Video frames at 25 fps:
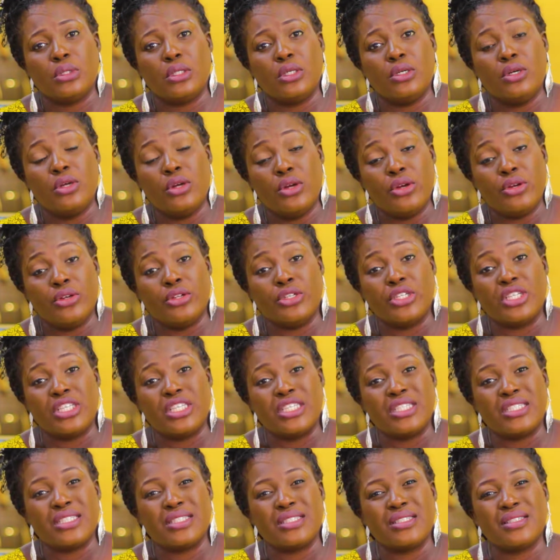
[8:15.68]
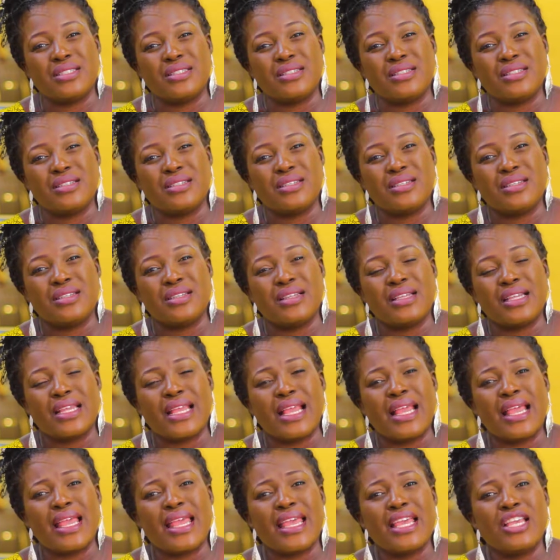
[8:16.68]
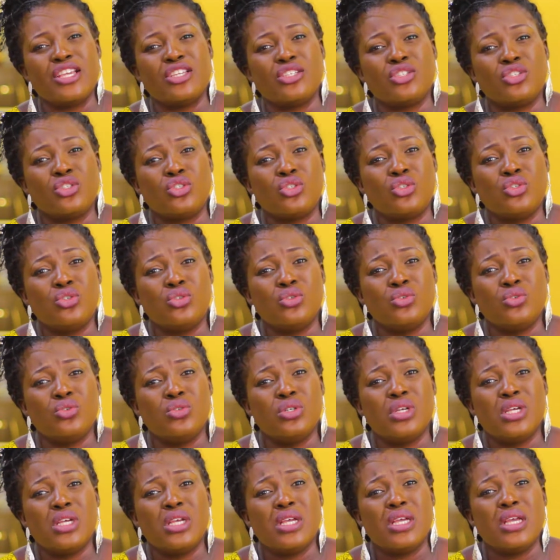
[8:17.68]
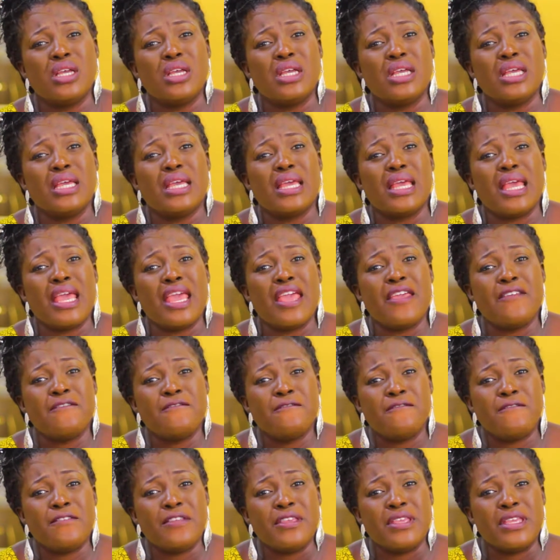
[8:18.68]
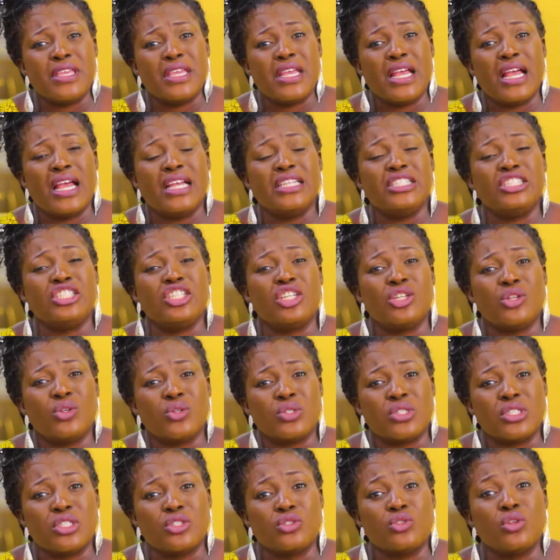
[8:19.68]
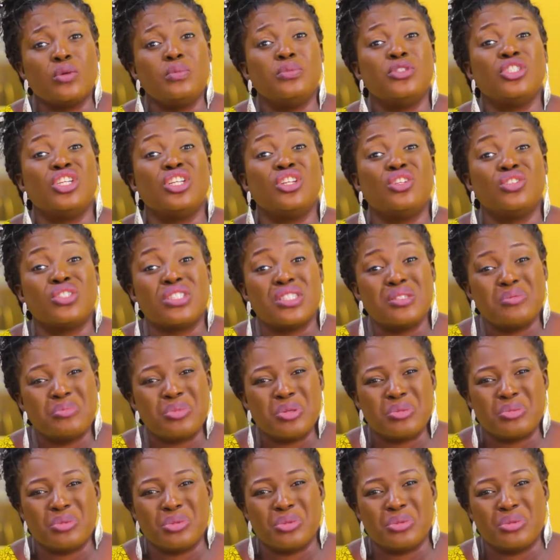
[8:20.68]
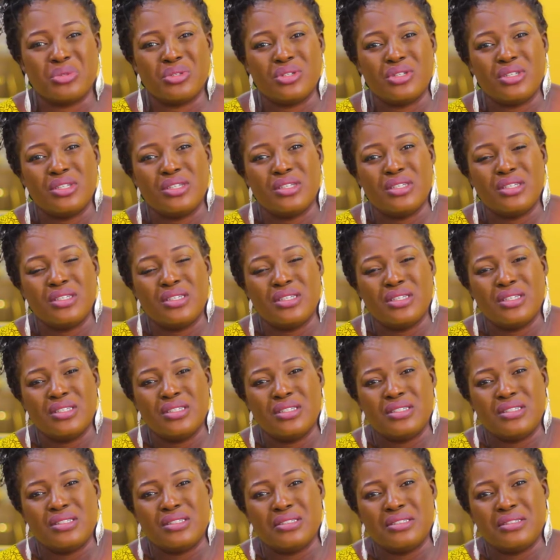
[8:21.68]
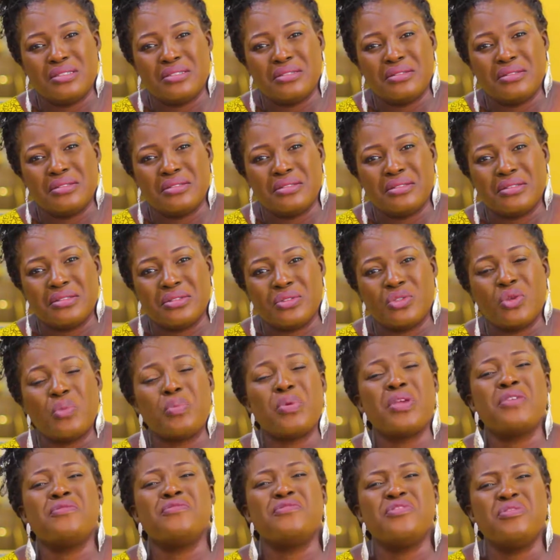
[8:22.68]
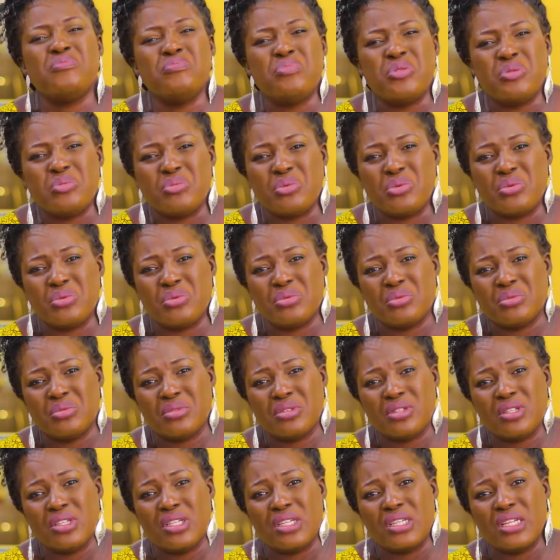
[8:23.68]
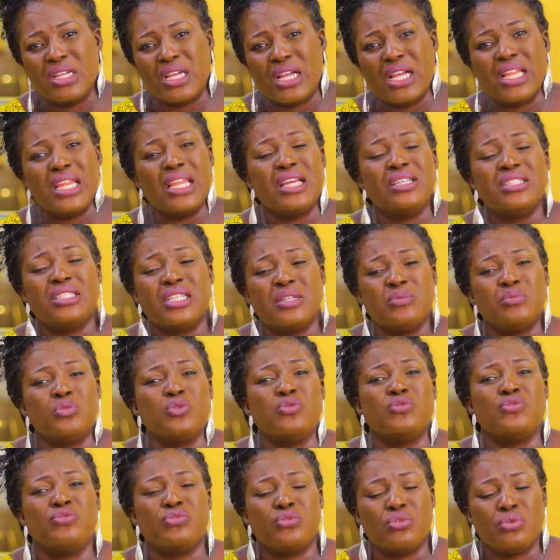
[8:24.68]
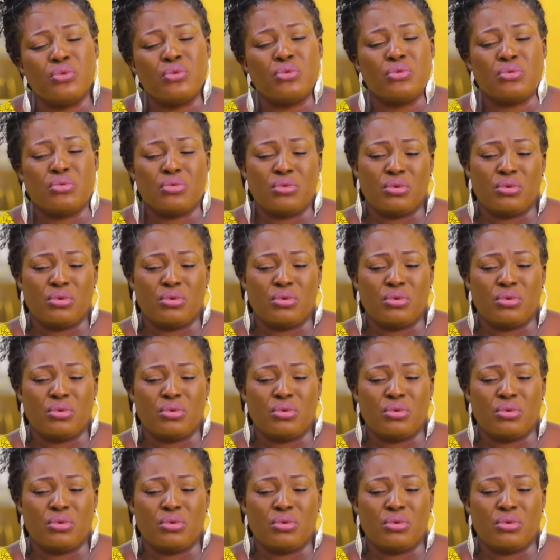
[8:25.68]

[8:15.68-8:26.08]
learn is eschew envy and jealousy. Stop jealousing people. Stop envying people. Allow them to flow.